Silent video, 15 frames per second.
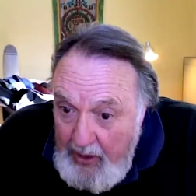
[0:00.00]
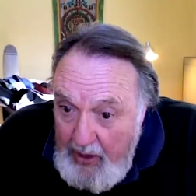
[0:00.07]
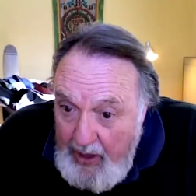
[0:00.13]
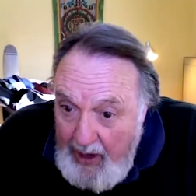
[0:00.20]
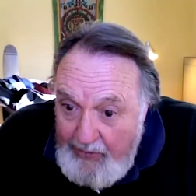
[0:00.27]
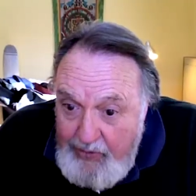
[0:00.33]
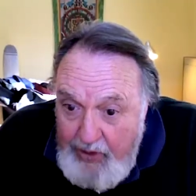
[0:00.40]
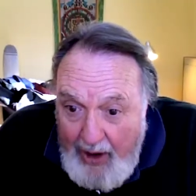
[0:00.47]

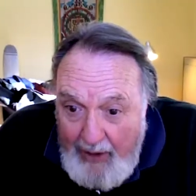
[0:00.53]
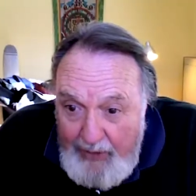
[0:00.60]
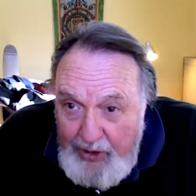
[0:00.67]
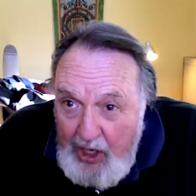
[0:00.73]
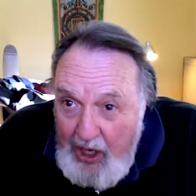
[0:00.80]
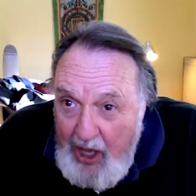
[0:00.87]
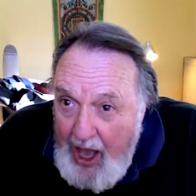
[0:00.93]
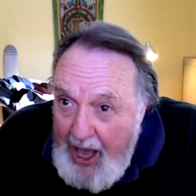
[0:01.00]
I've traveled a
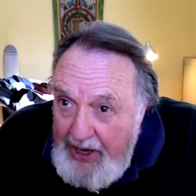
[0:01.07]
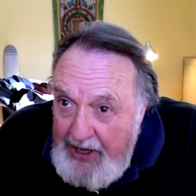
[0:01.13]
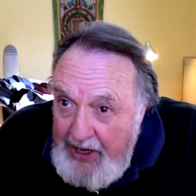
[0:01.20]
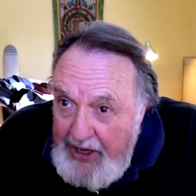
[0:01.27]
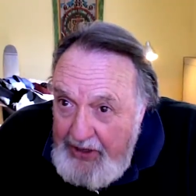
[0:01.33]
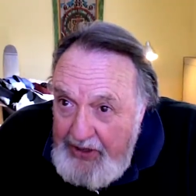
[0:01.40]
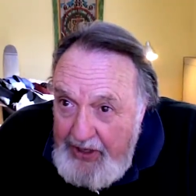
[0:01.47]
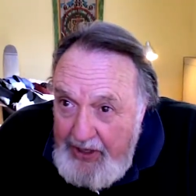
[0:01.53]
lot in
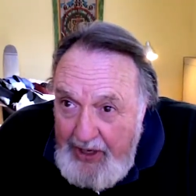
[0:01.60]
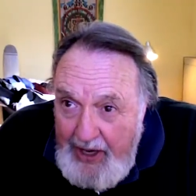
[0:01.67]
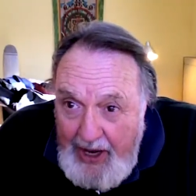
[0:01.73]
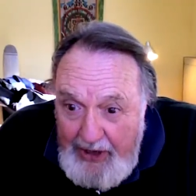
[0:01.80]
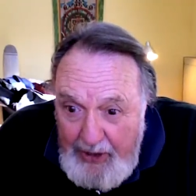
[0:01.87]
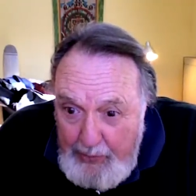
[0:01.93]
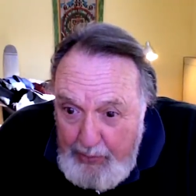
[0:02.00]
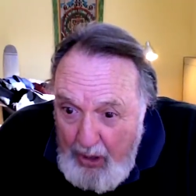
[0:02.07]
India
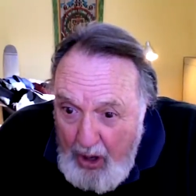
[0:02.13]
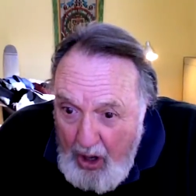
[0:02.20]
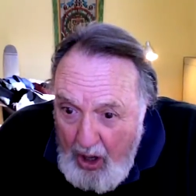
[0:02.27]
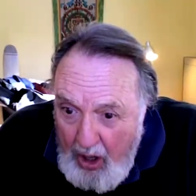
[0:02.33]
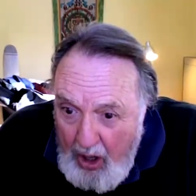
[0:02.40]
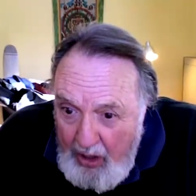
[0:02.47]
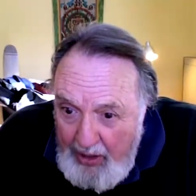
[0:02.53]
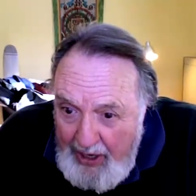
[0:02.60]
and
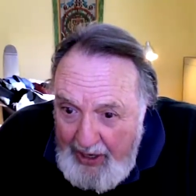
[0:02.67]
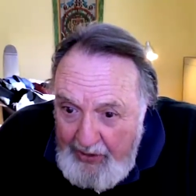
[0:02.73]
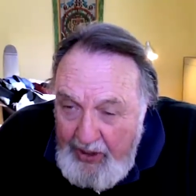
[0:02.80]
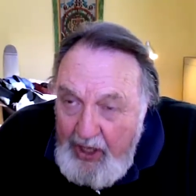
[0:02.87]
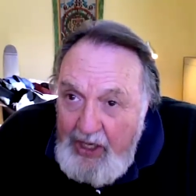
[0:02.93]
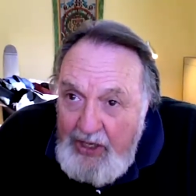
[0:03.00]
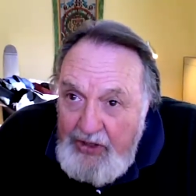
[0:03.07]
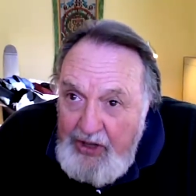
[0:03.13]
Nepal and
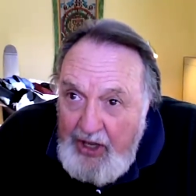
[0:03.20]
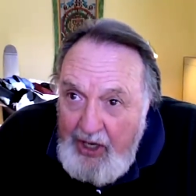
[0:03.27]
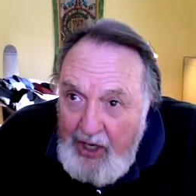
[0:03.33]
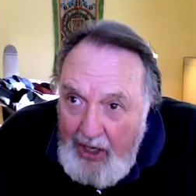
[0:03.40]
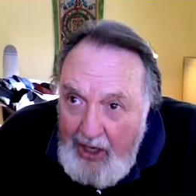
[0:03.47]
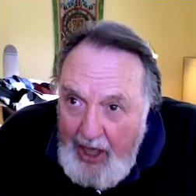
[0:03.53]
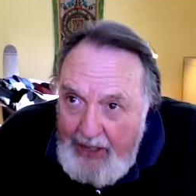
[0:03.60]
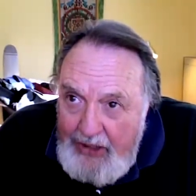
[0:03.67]
done a
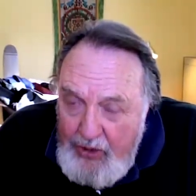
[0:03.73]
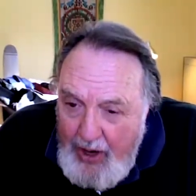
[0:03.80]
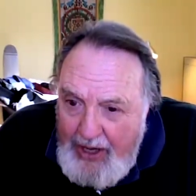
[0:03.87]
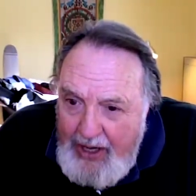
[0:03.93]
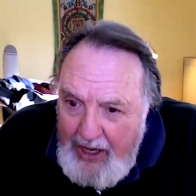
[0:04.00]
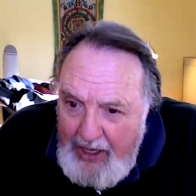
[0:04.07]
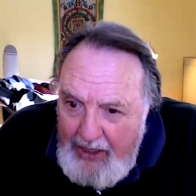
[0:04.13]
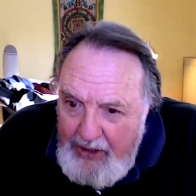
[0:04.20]
lot of trekking in